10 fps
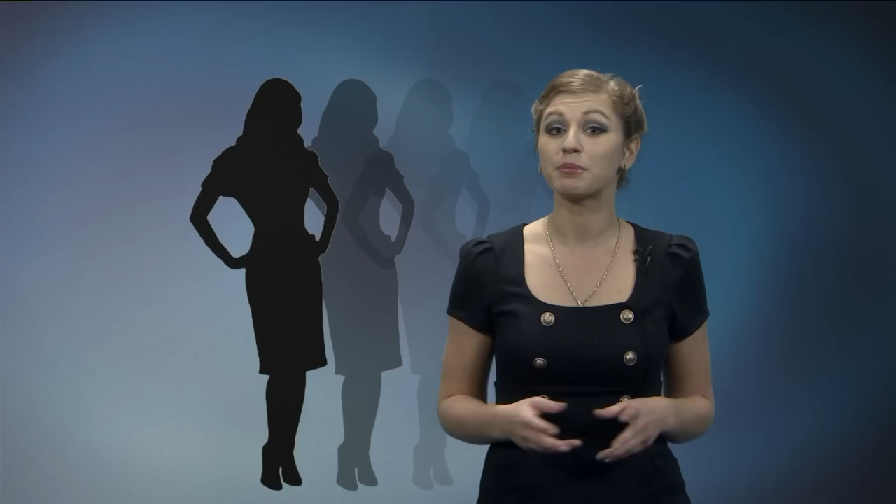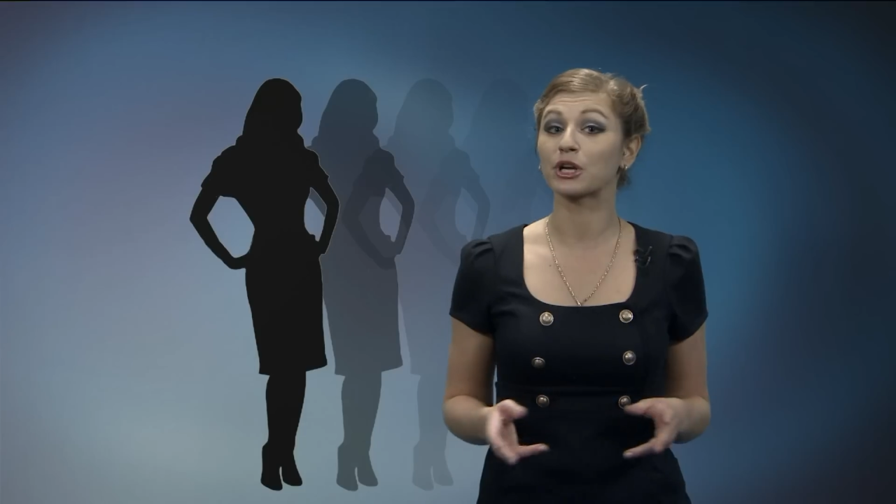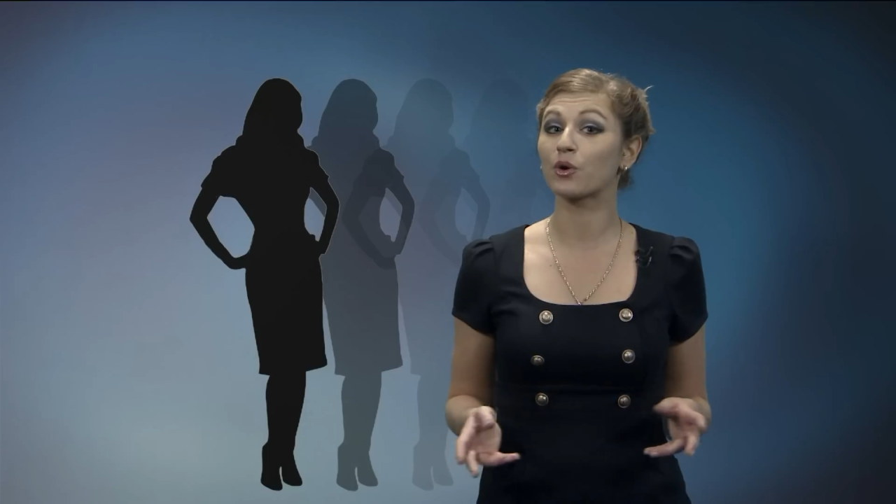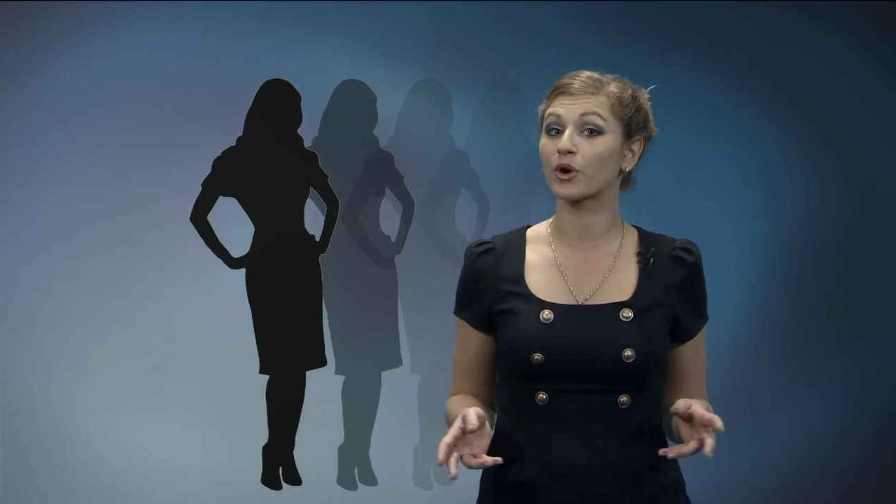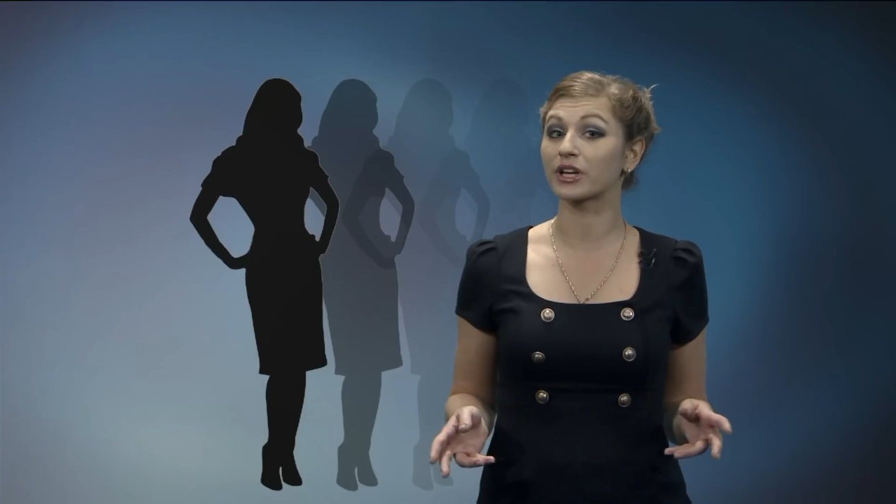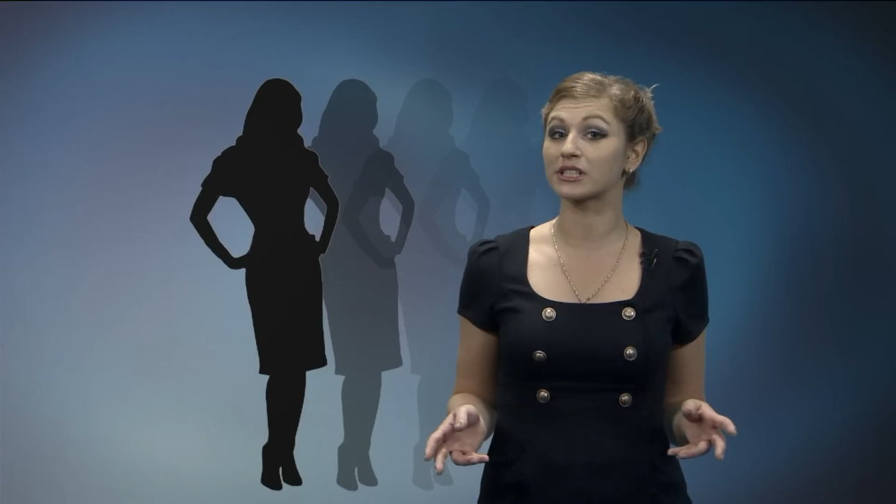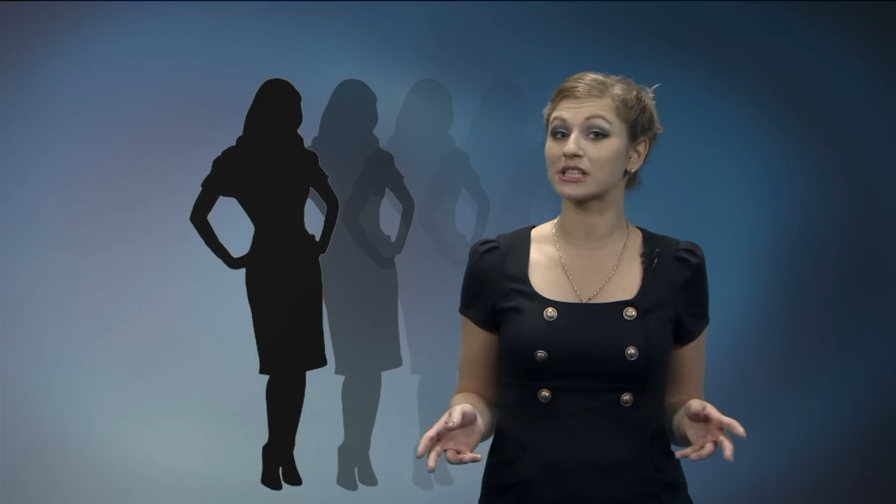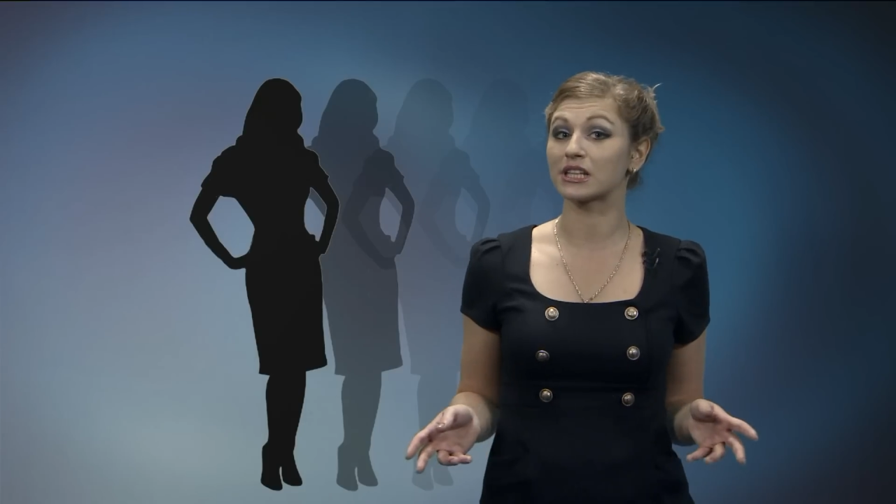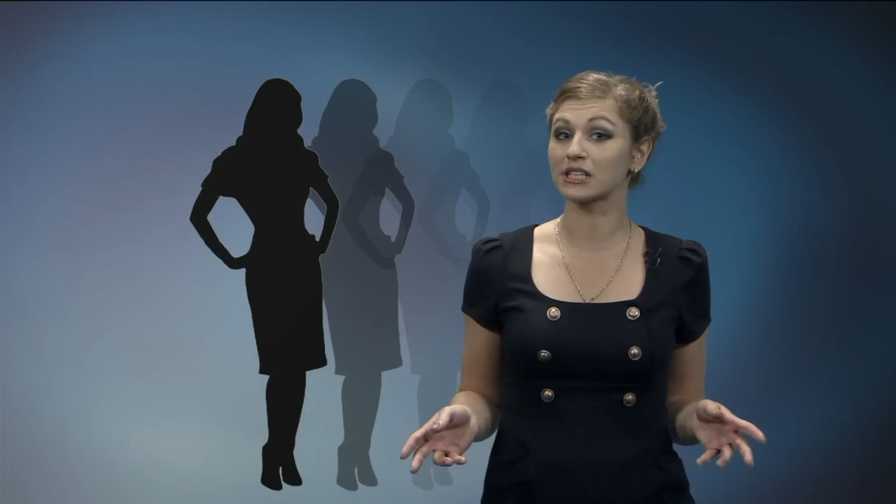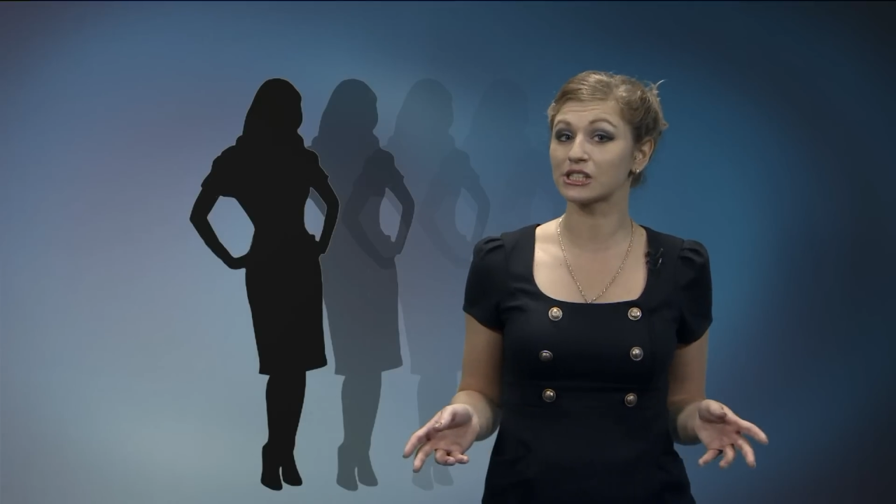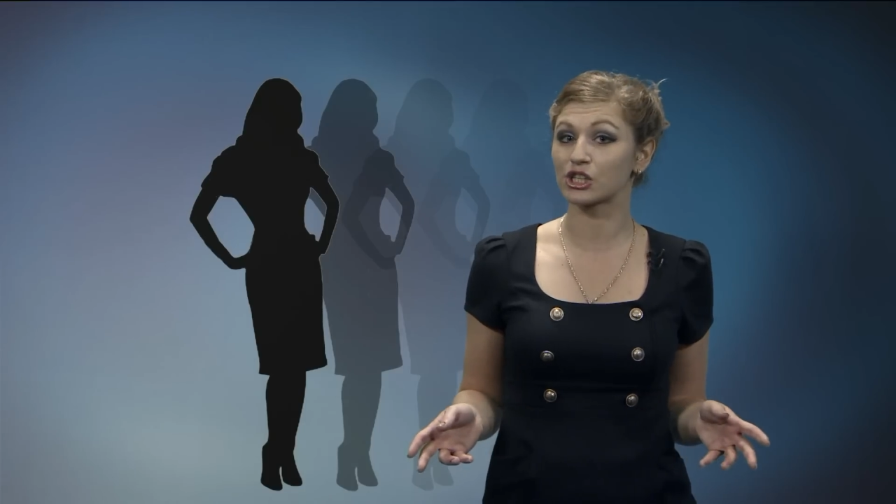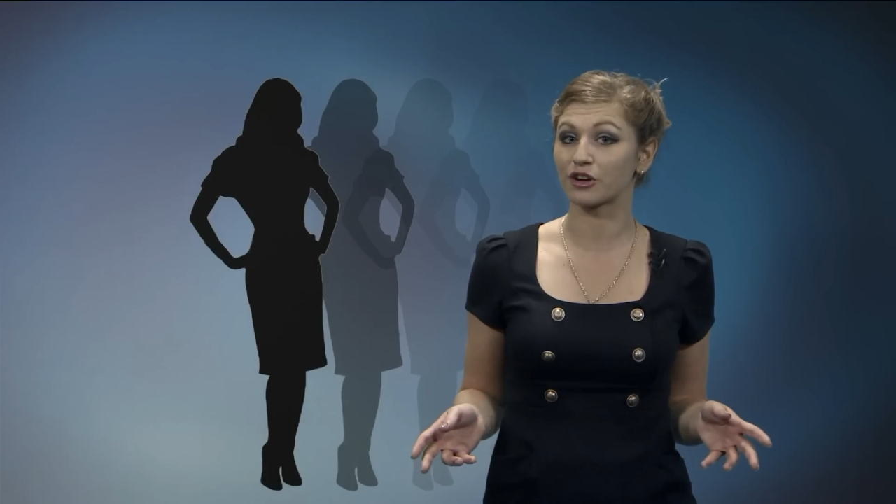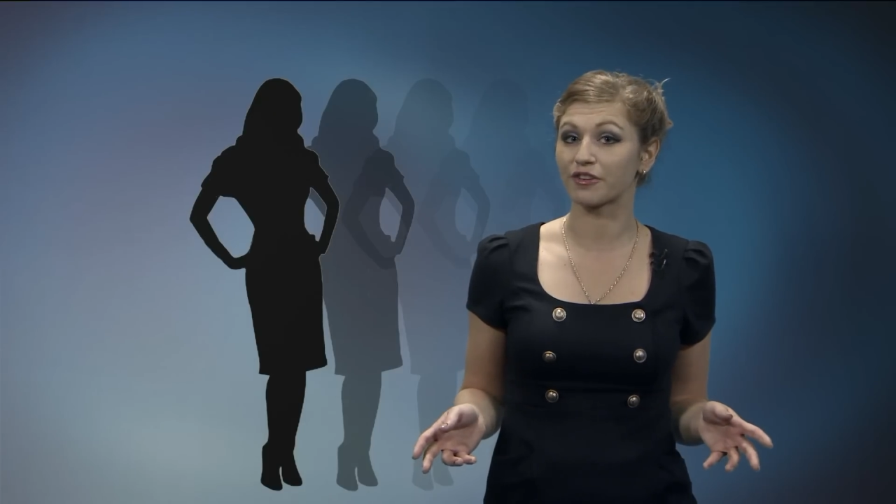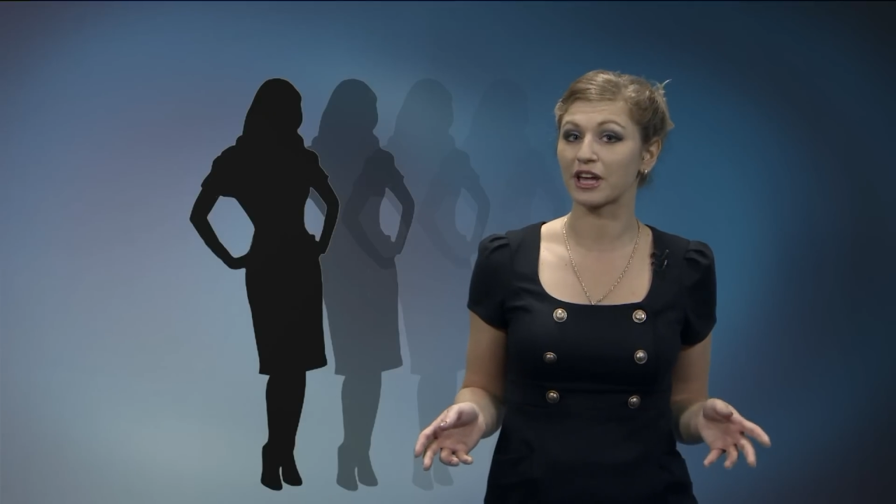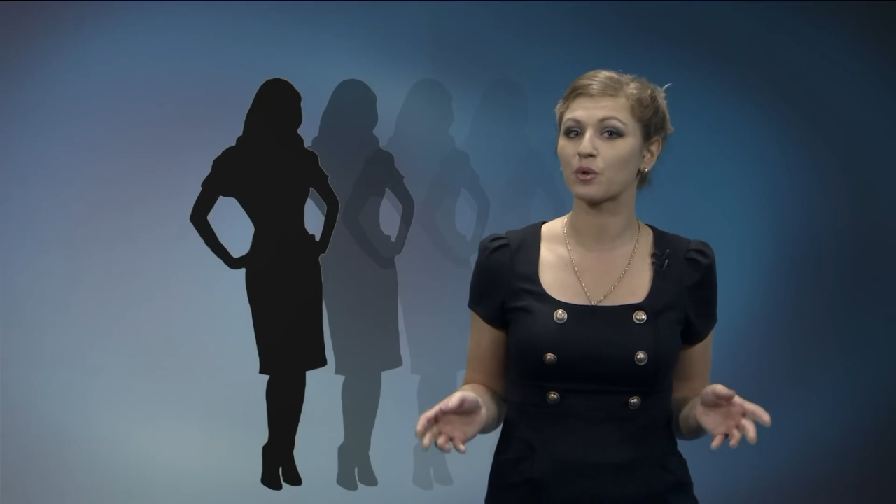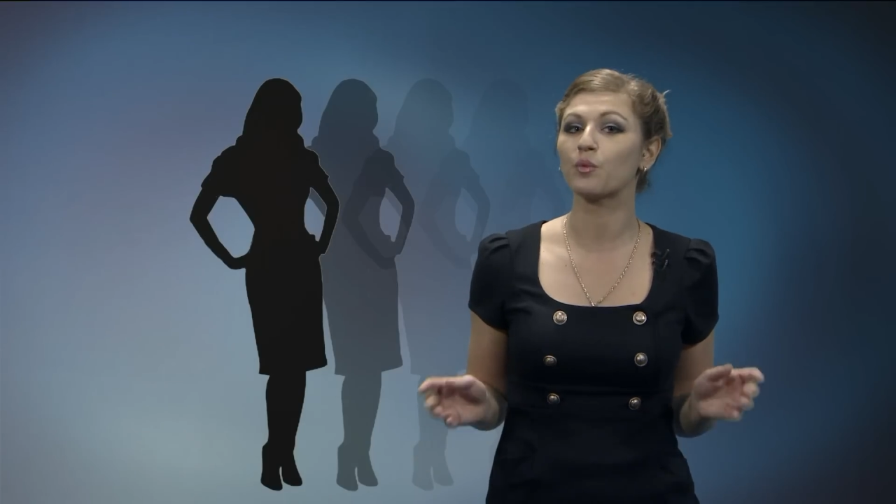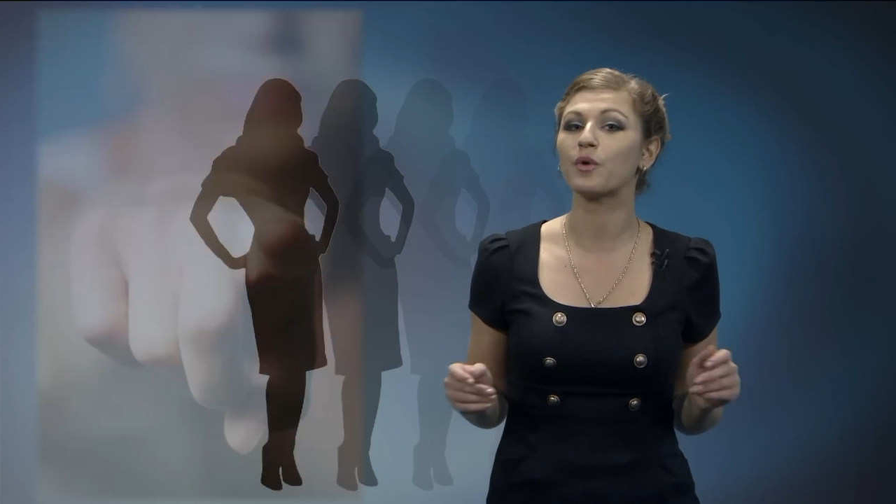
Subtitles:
But according to this survey,